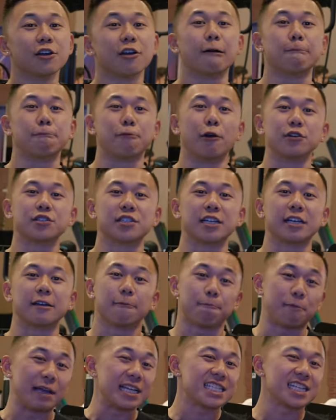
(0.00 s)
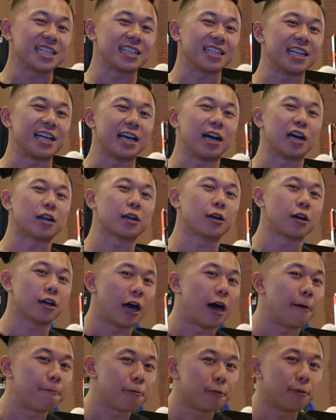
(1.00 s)
you're approaching basically a
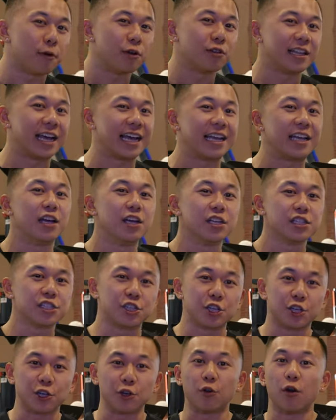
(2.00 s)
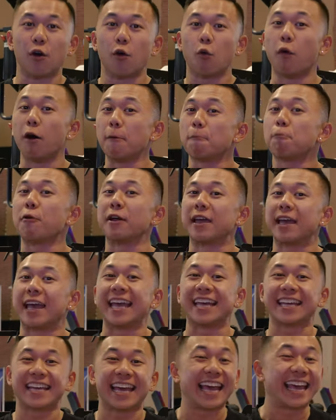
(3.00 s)
comparable light to
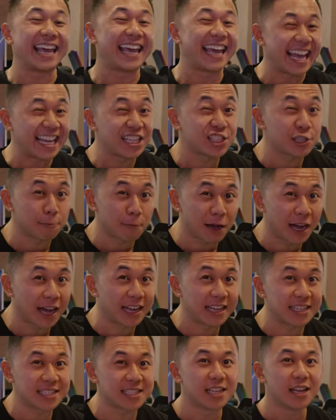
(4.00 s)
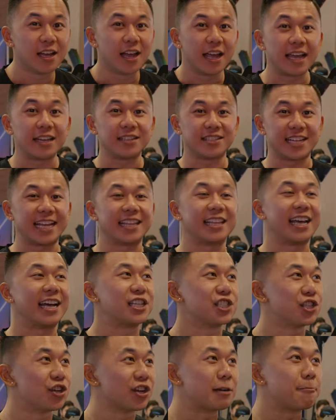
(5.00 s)
1.8K HMIs in
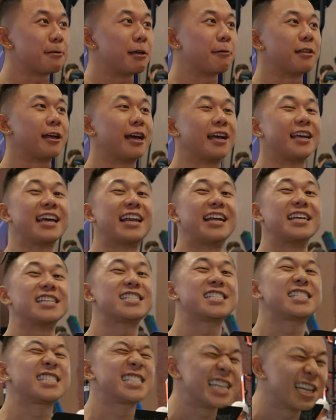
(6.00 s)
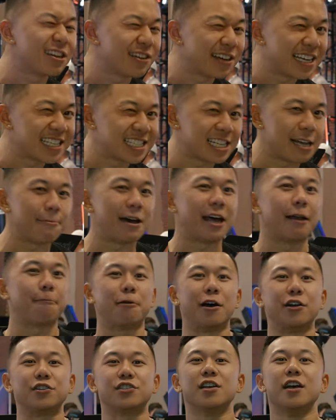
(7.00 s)
daylight. So you're gonna be able to get a serious amount of
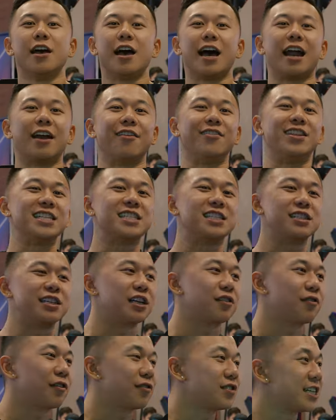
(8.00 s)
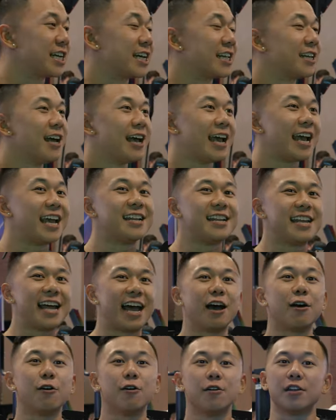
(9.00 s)
punch out of this CS15. And
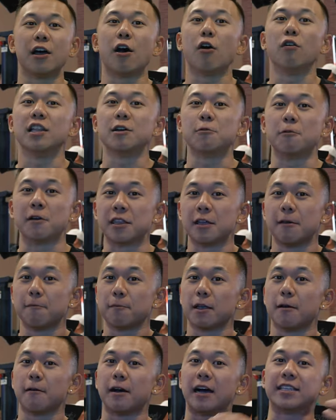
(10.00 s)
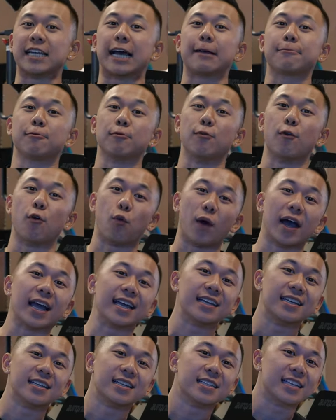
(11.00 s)
now, not only with adaptable
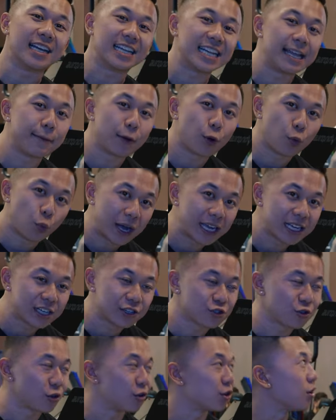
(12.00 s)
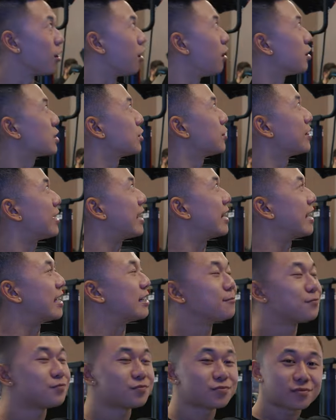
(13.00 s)
white, dynamic white control, you're also
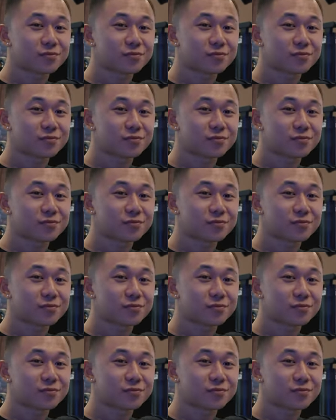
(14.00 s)
getting